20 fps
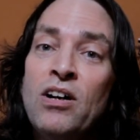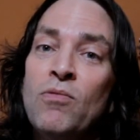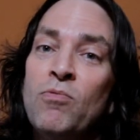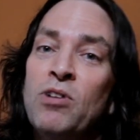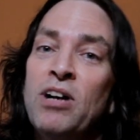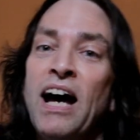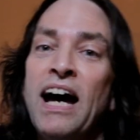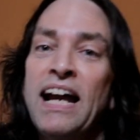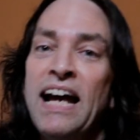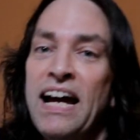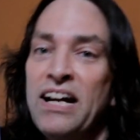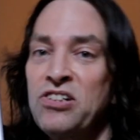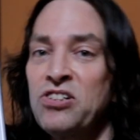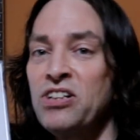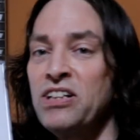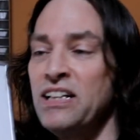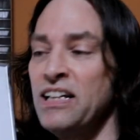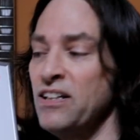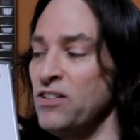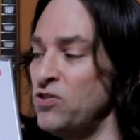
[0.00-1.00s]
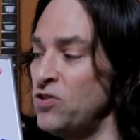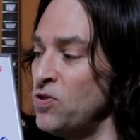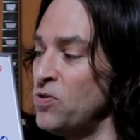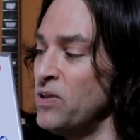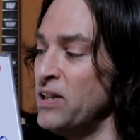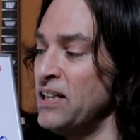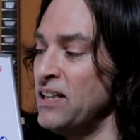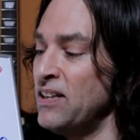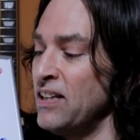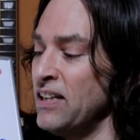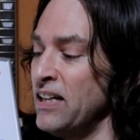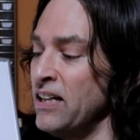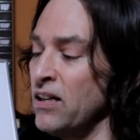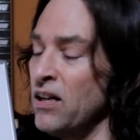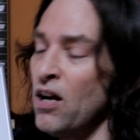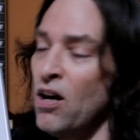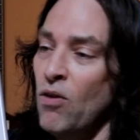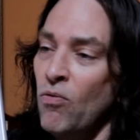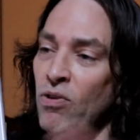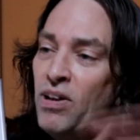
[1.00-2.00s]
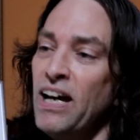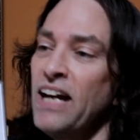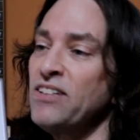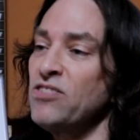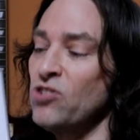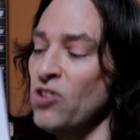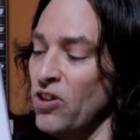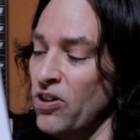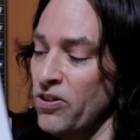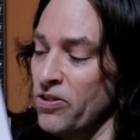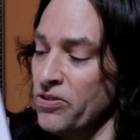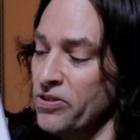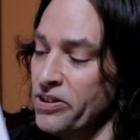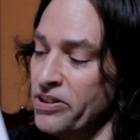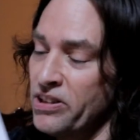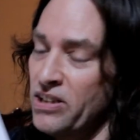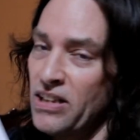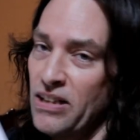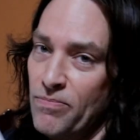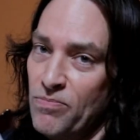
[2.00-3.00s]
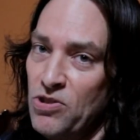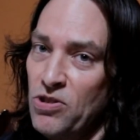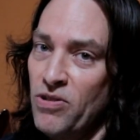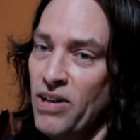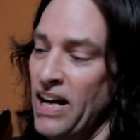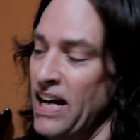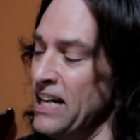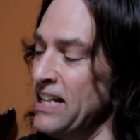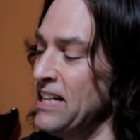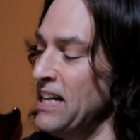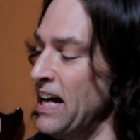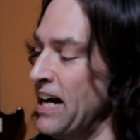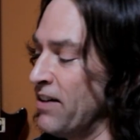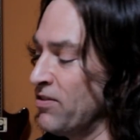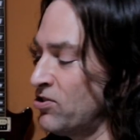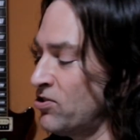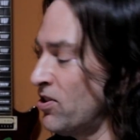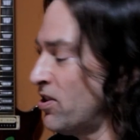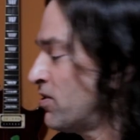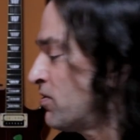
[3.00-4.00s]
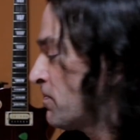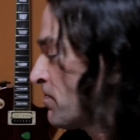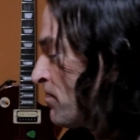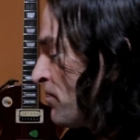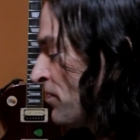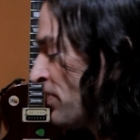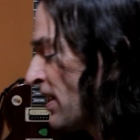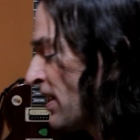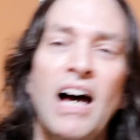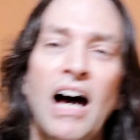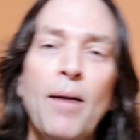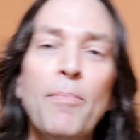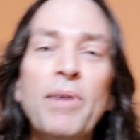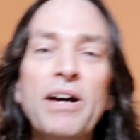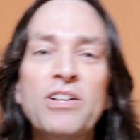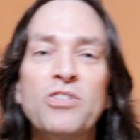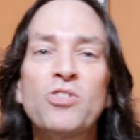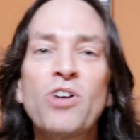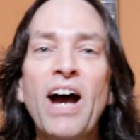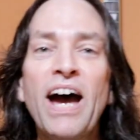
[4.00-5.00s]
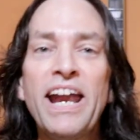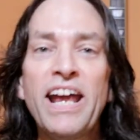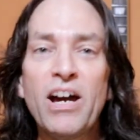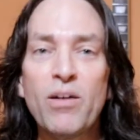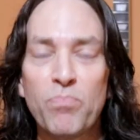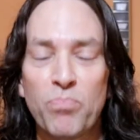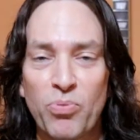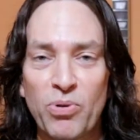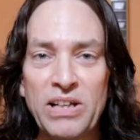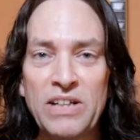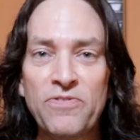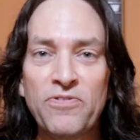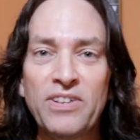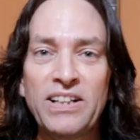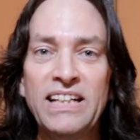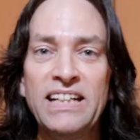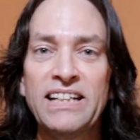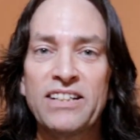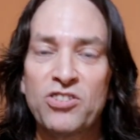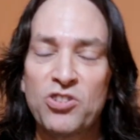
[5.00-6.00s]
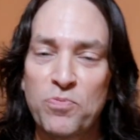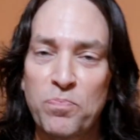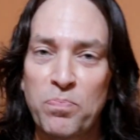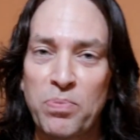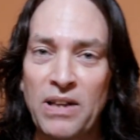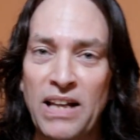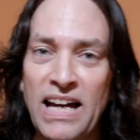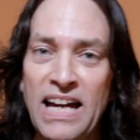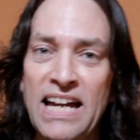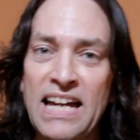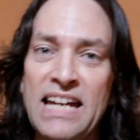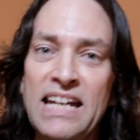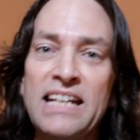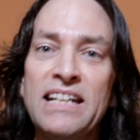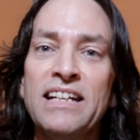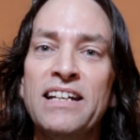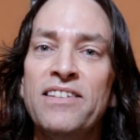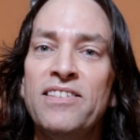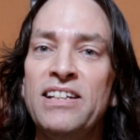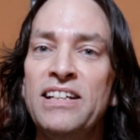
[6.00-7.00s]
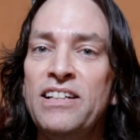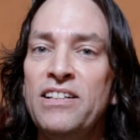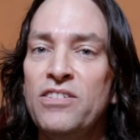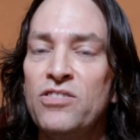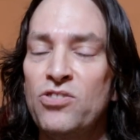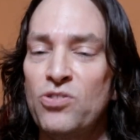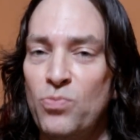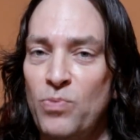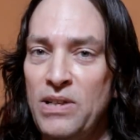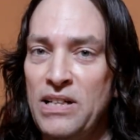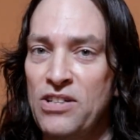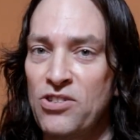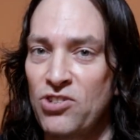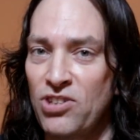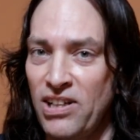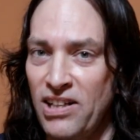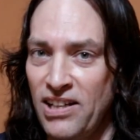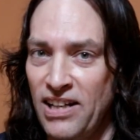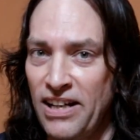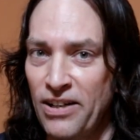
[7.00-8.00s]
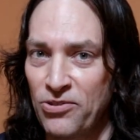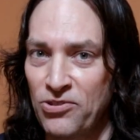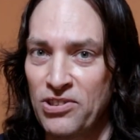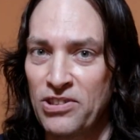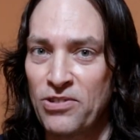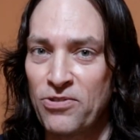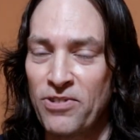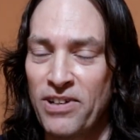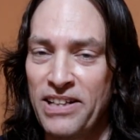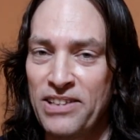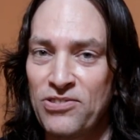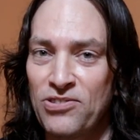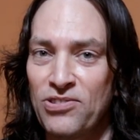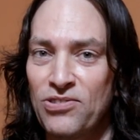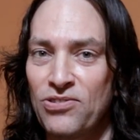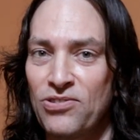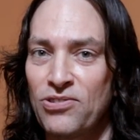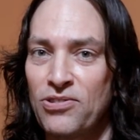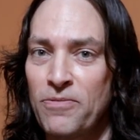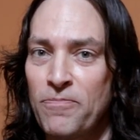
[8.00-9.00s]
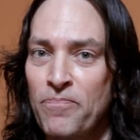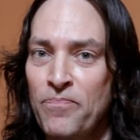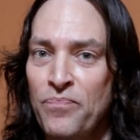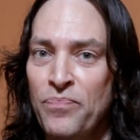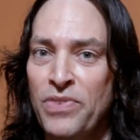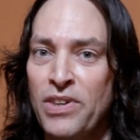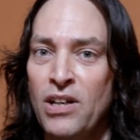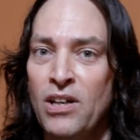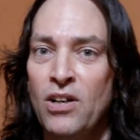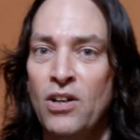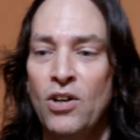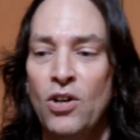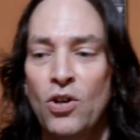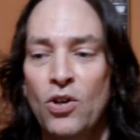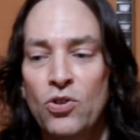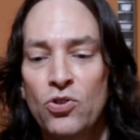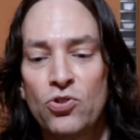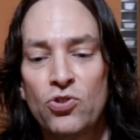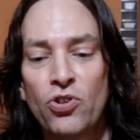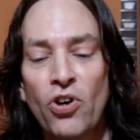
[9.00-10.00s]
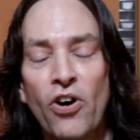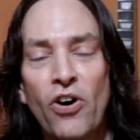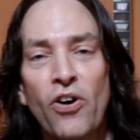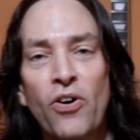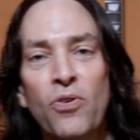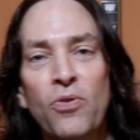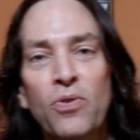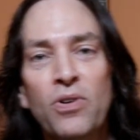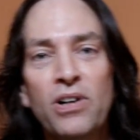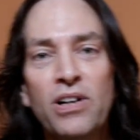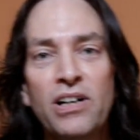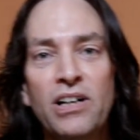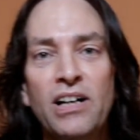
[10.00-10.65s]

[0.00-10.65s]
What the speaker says: We're not actually going to do anything. Well, that's all come to a head now. So I'm going to try to briefly explain the Swedish housing crisis. So